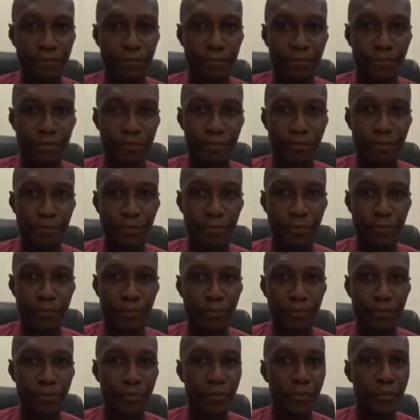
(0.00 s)

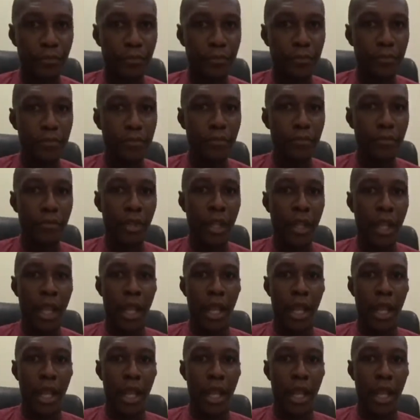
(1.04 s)
(no one is talking)